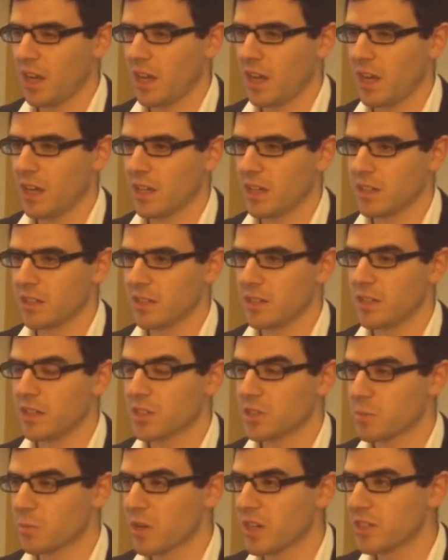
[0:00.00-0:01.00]
And the
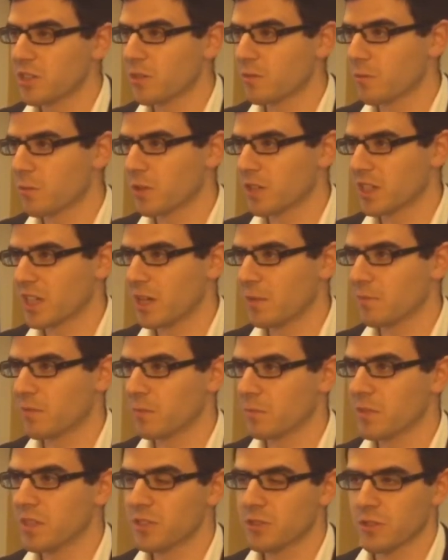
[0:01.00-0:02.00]
inspiration for it came
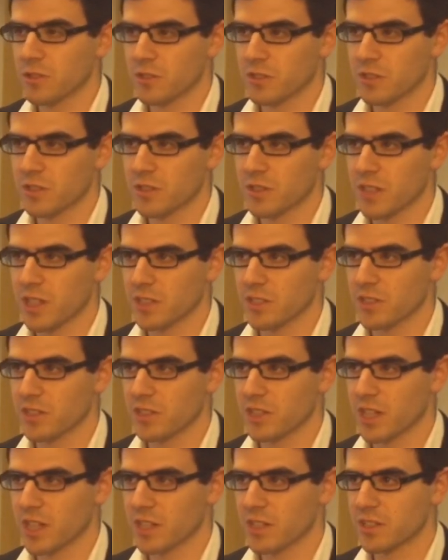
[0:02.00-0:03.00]
from research that
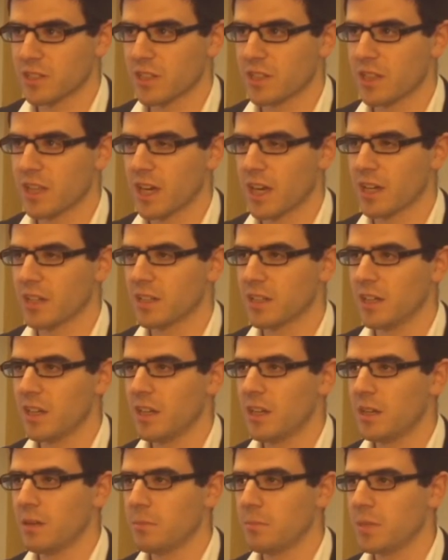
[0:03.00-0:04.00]
suggests that
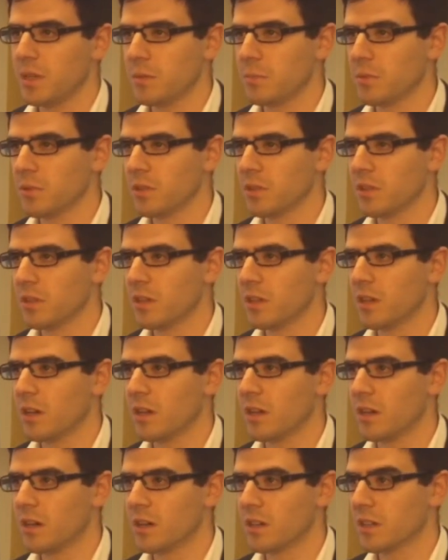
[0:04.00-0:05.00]
people
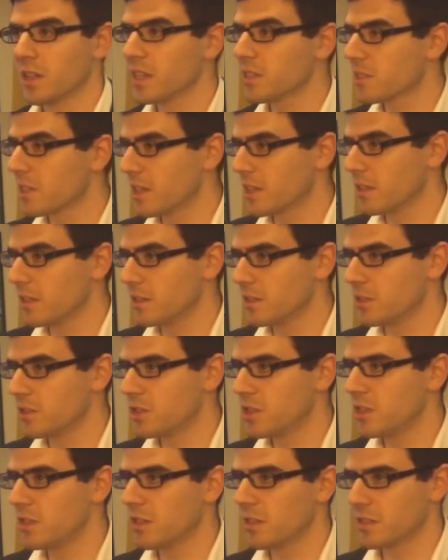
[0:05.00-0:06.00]
are less likely to
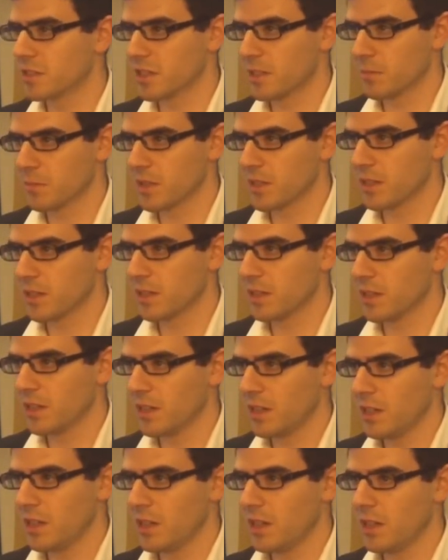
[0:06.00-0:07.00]
cheat on something
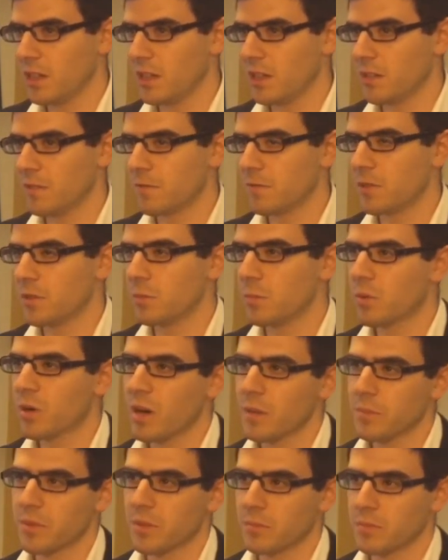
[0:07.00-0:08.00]
if you
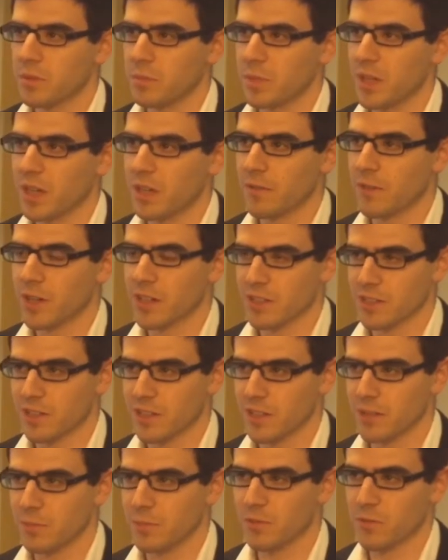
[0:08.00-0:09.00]
prompt them to behave
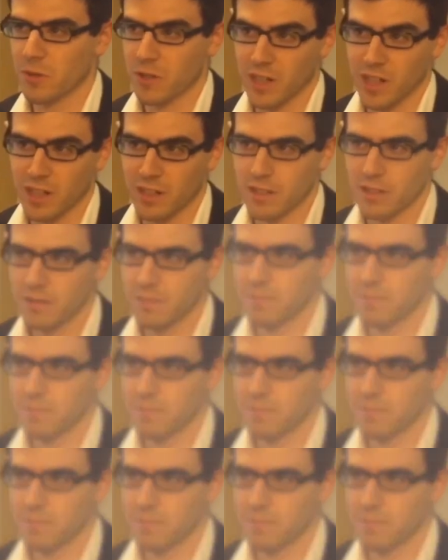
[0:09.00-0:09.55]
honestly beforehand.